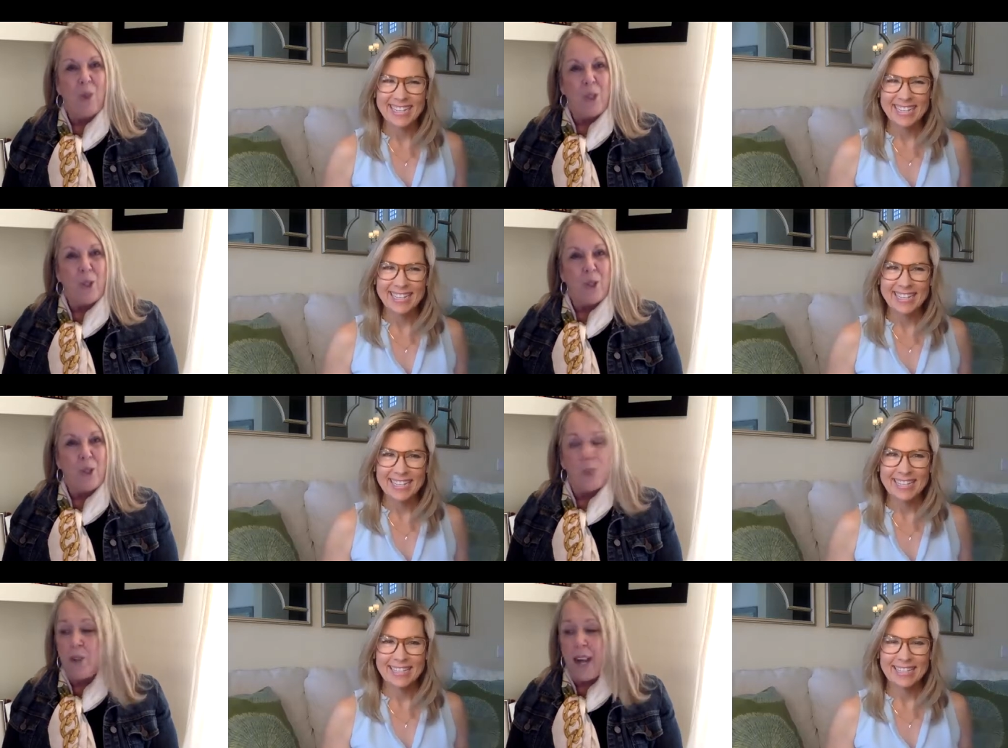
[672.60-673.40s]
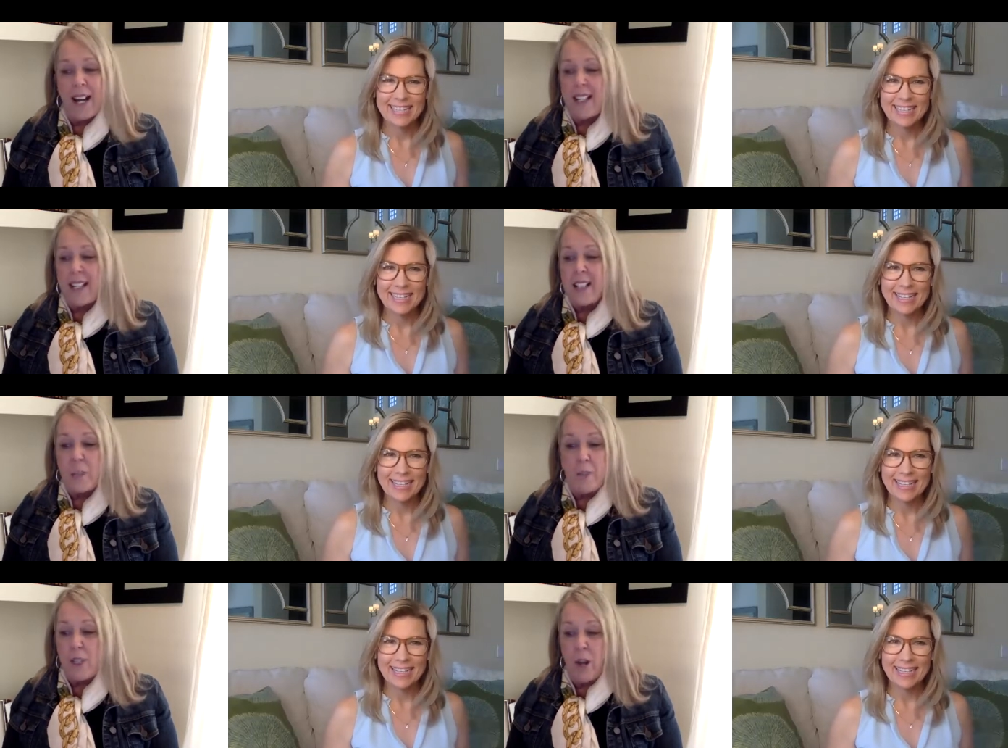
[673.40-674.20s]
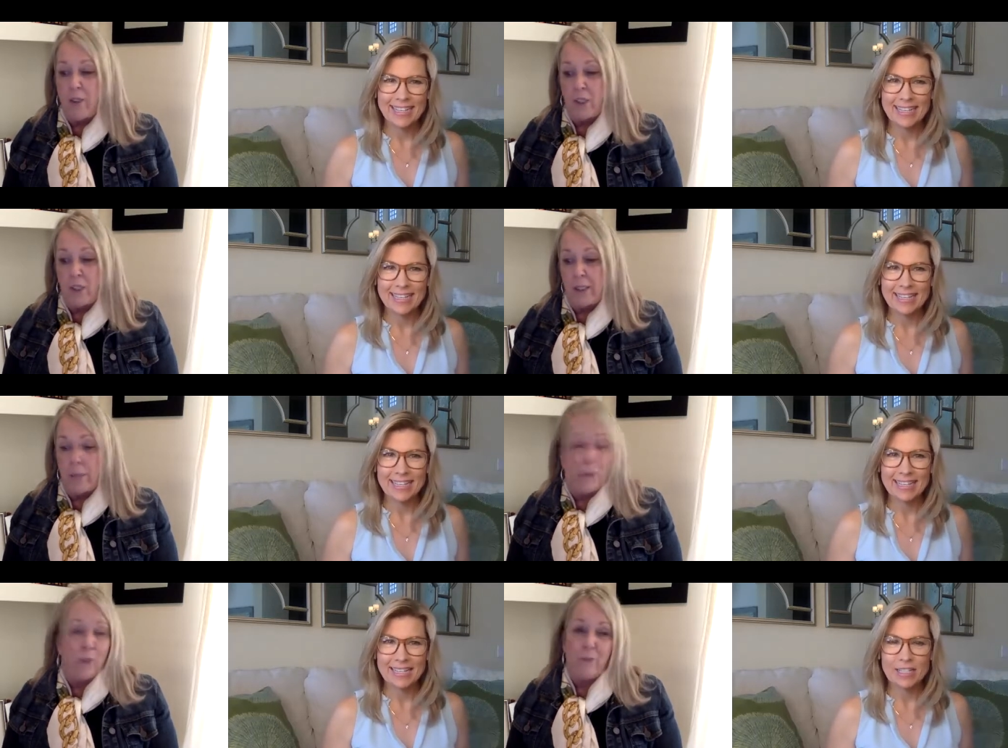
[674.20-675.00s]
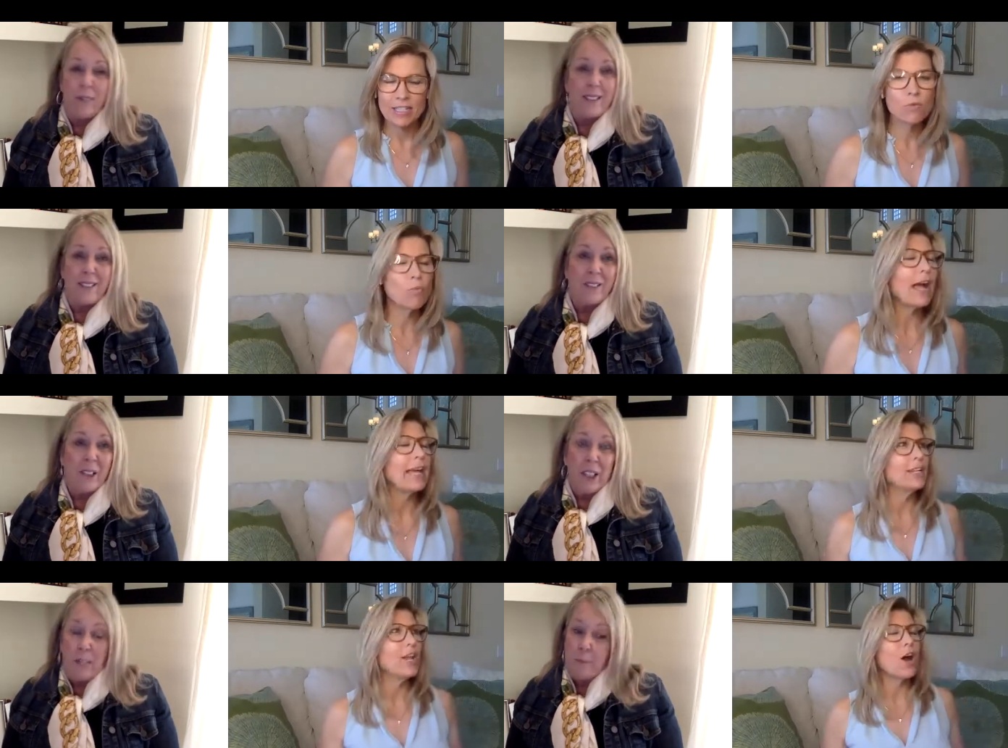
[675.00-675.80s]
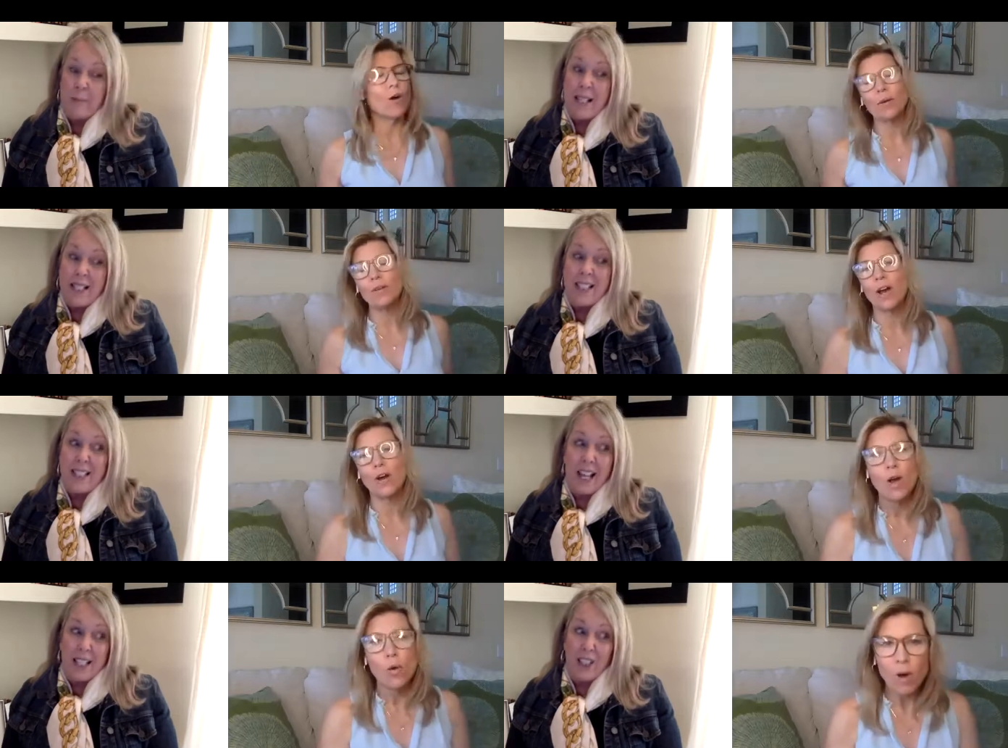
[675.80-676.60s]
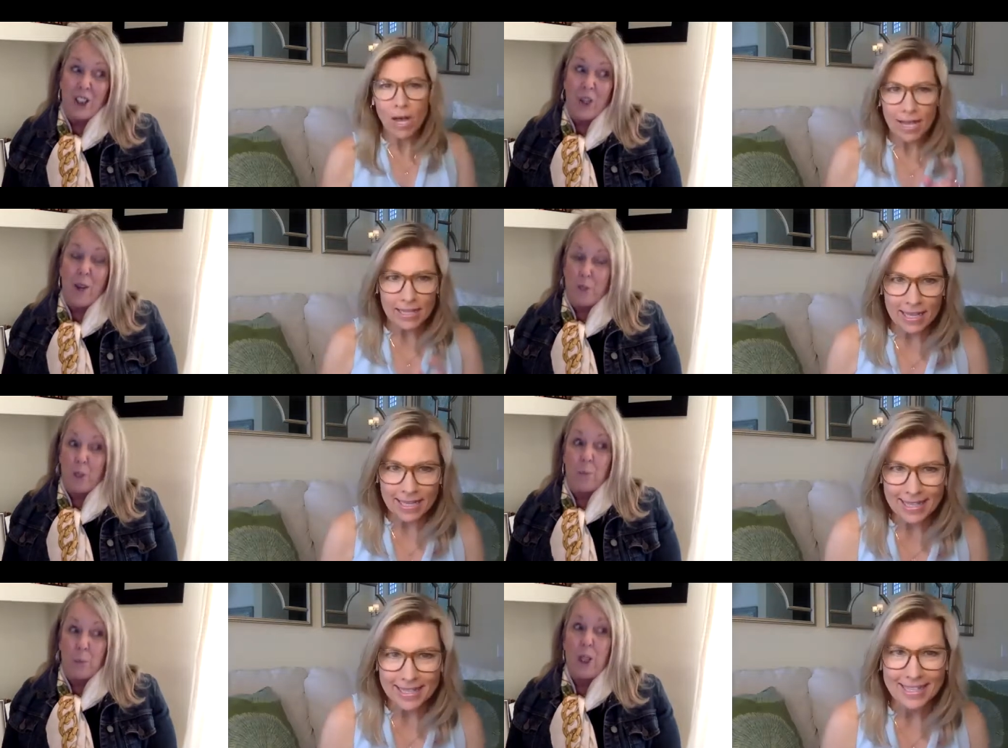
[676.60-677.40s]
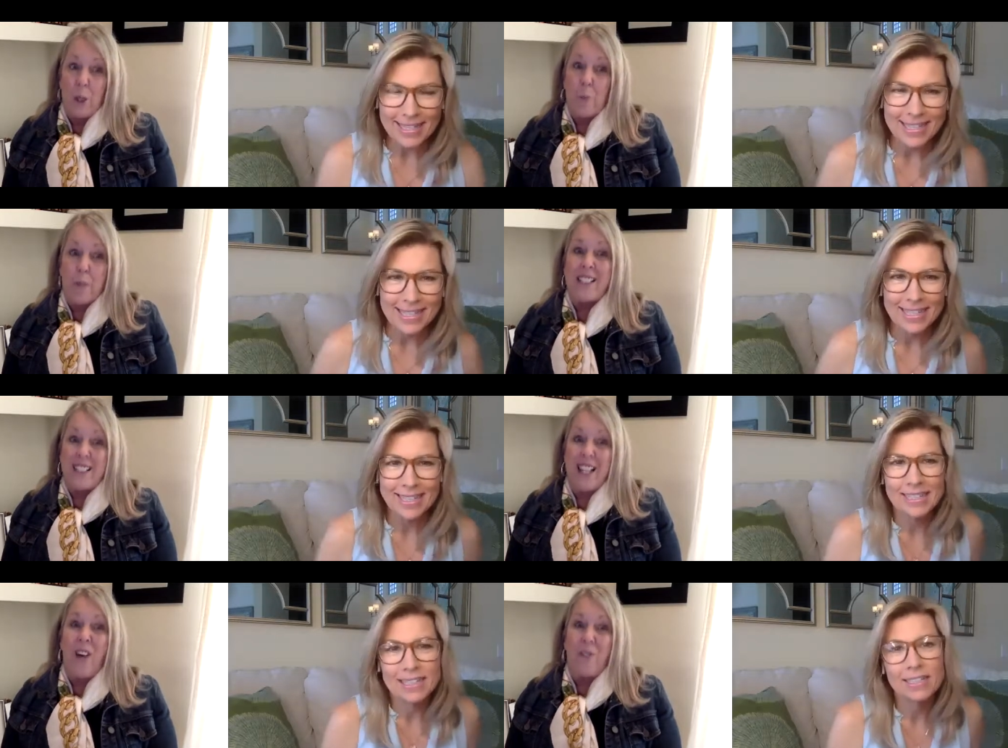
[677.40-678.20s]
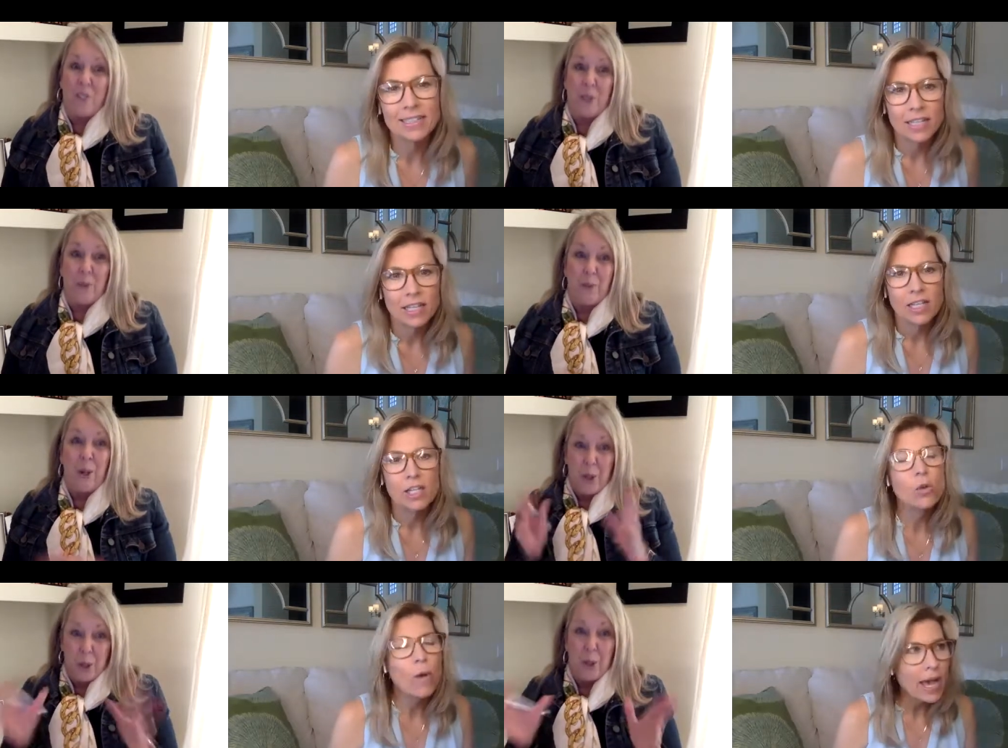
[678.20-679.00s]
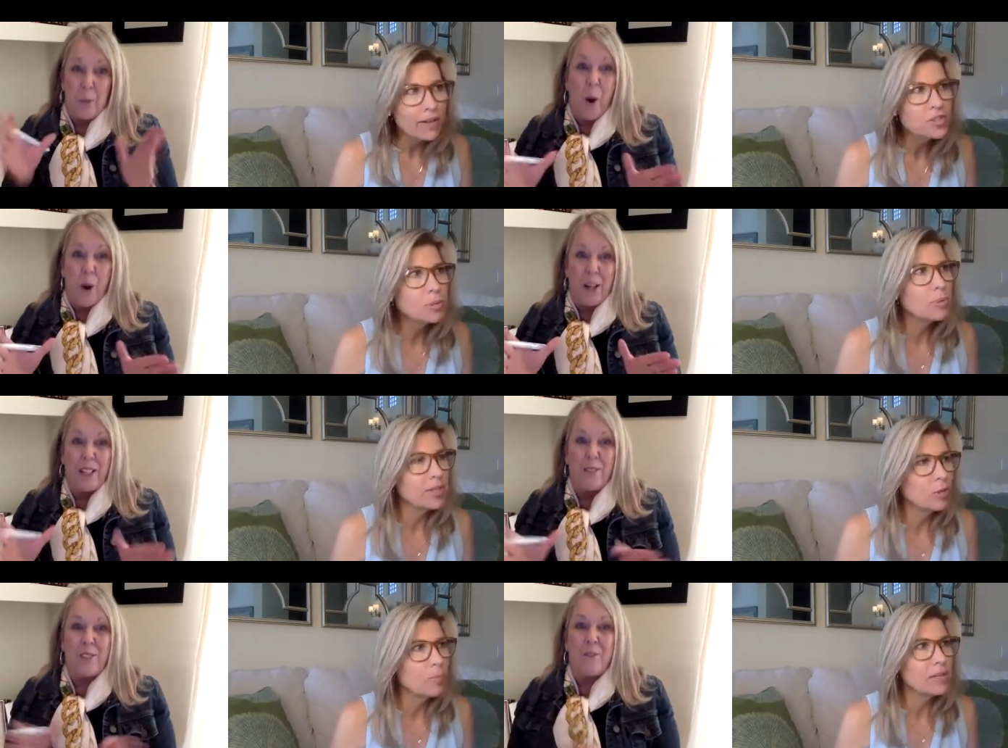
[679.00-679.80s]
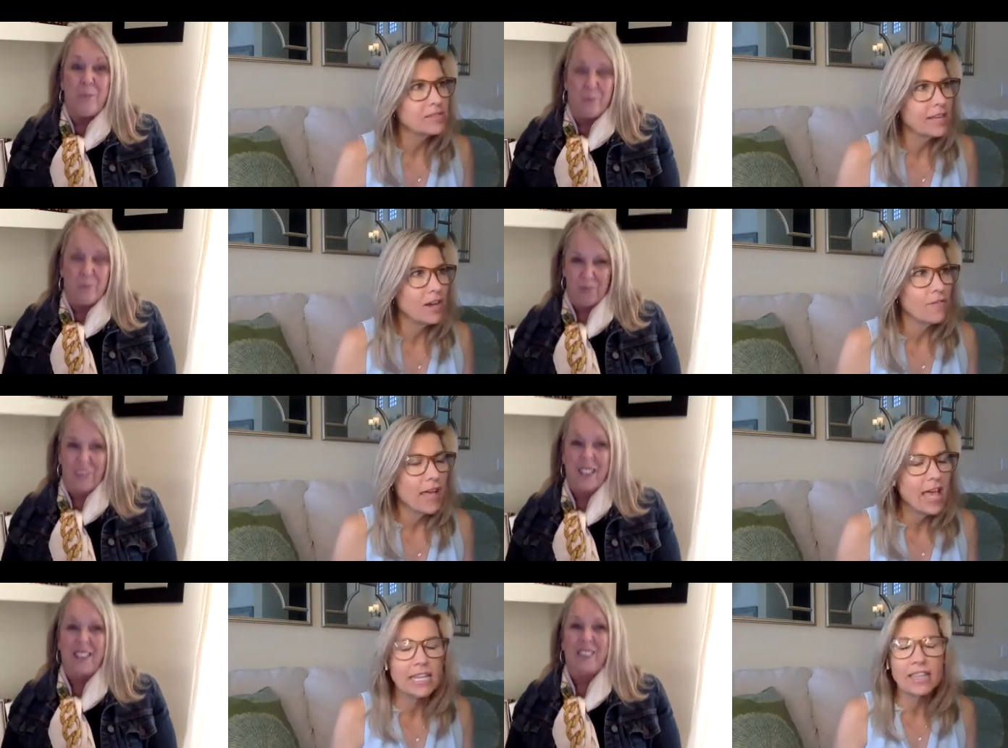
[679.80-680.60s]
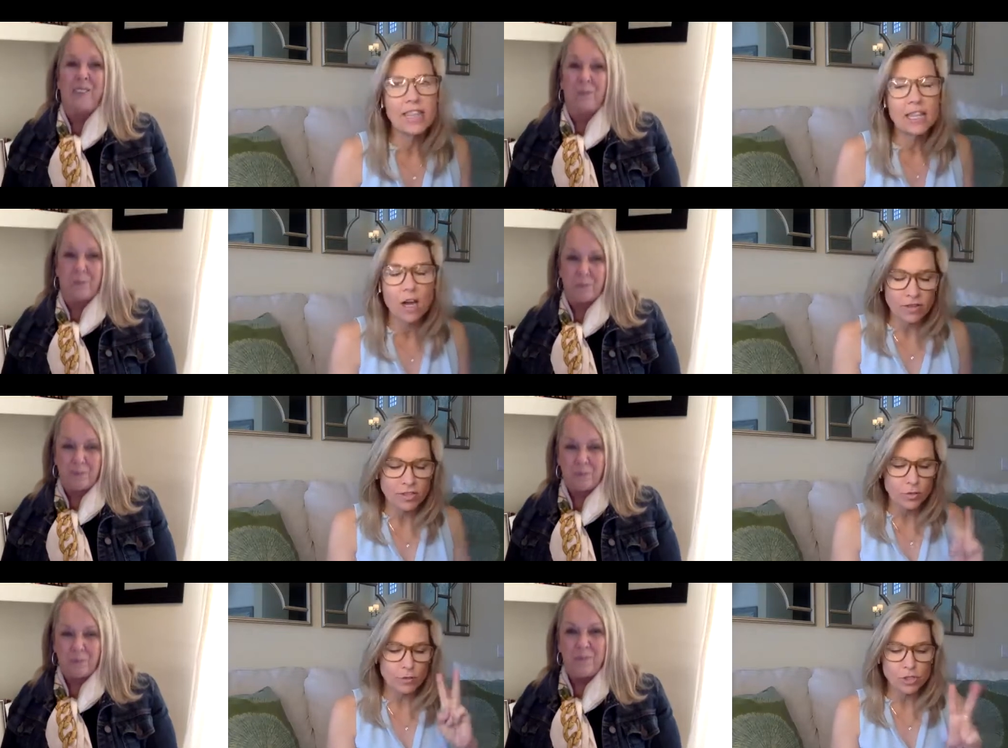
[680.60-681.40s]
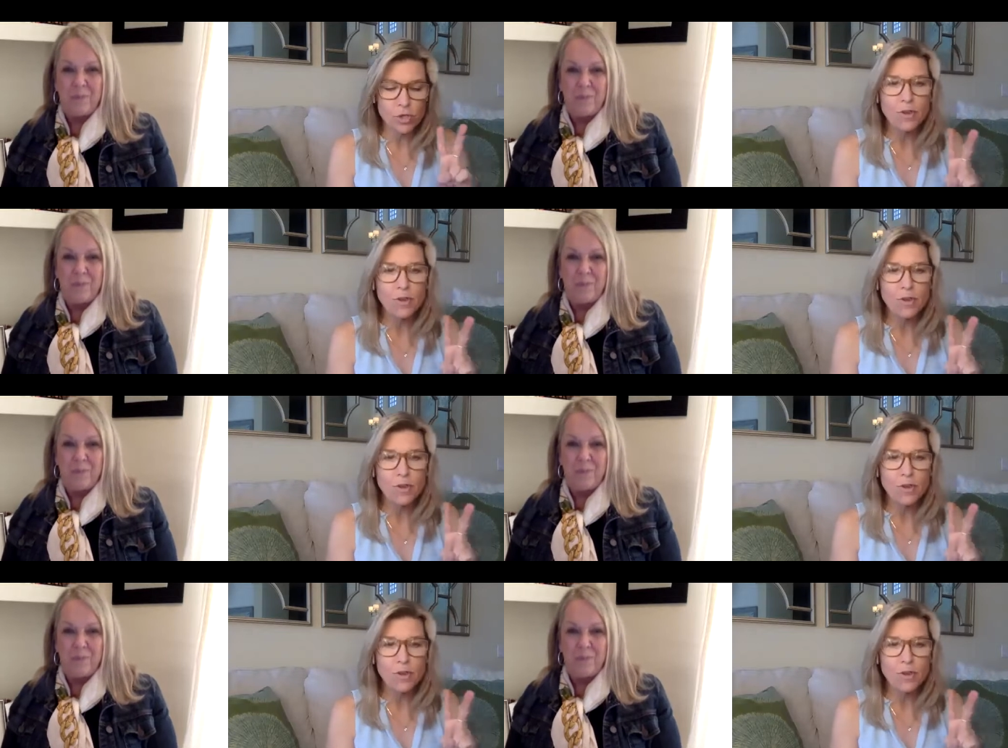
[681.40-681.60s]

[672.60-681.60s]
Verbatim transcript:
Speaker 1: choosing to do that? And it doesn't mean you have to lead a movement. Right.
Speaker 2: No, no. You have to
Speaker 1: bring your best self to the to the you party. You have
Speaker 2: to bring your best self. And uh, so there's